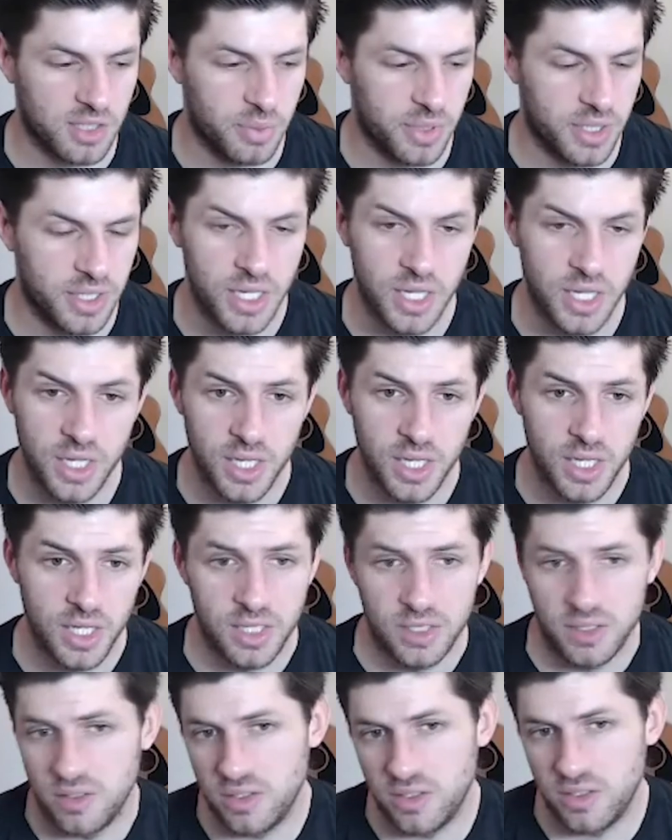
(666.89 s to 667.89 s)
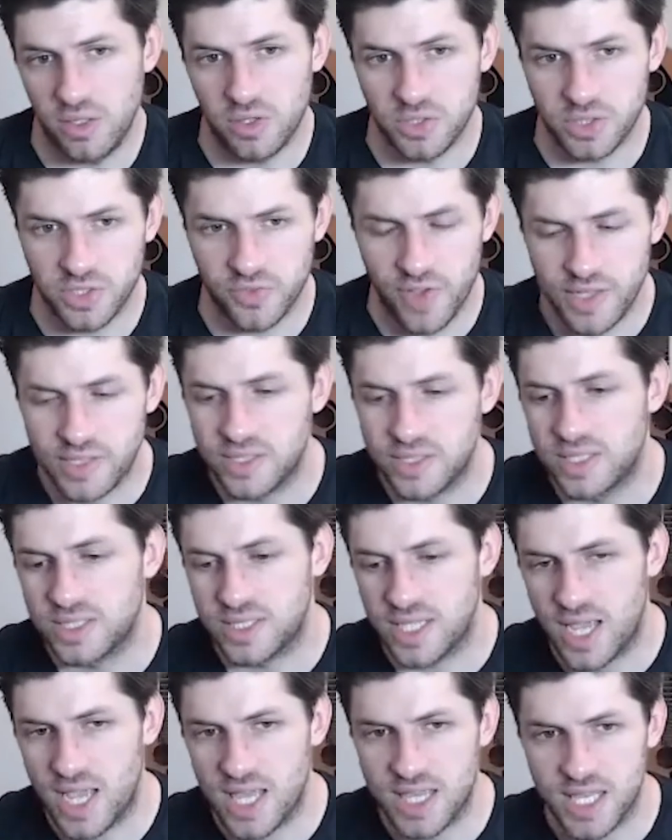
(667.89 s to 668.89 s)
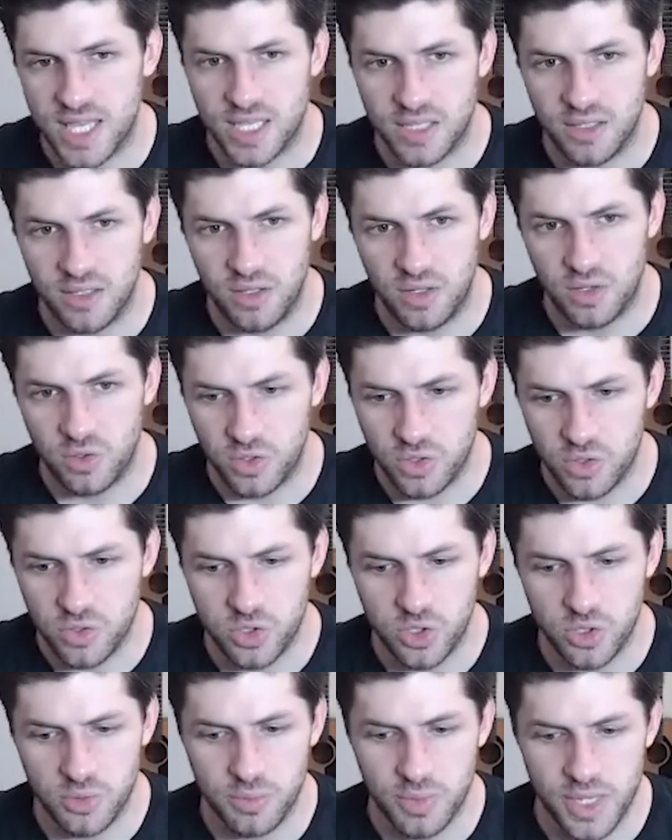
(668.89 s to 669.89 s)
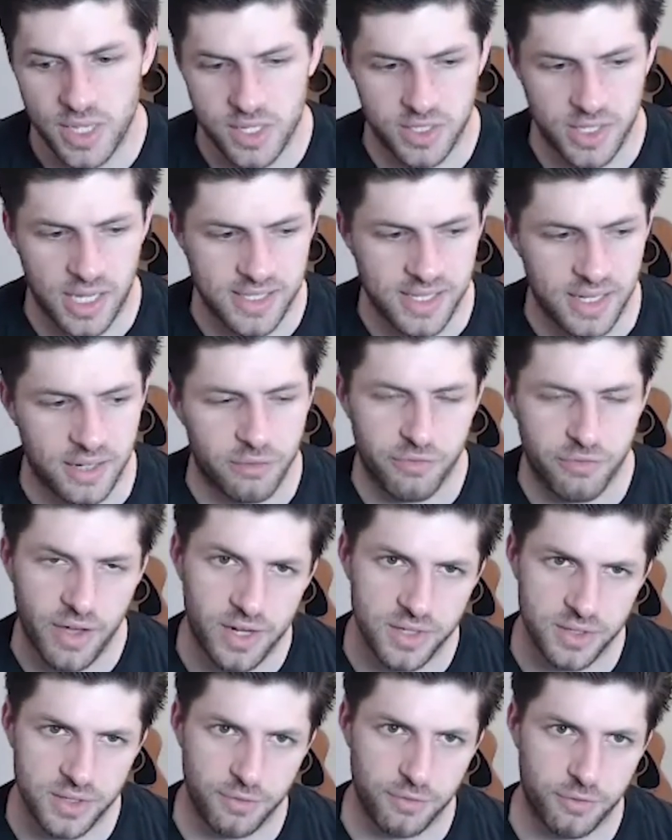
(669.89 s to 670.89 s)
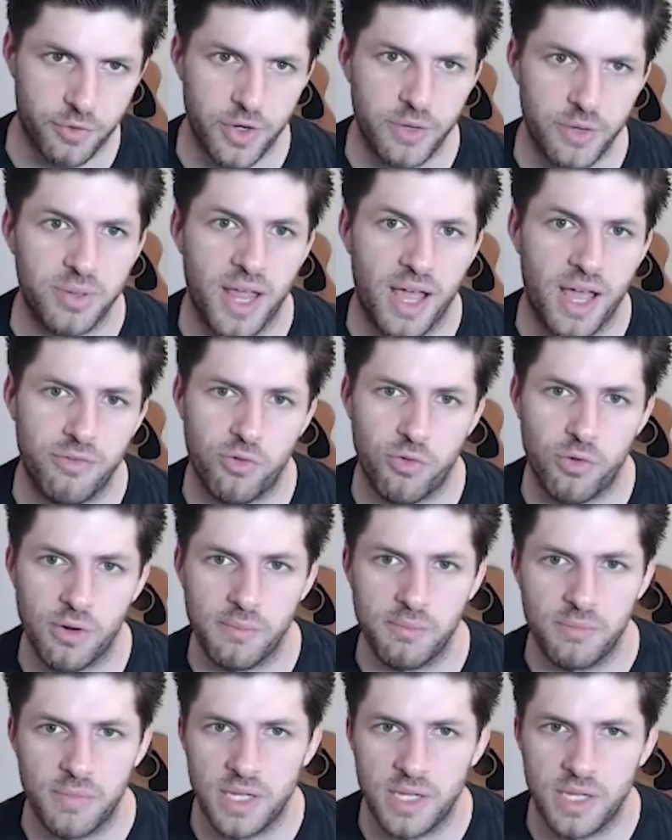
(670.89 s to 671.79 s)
But suffice it to say, I think, YouTube is identified as a free platform.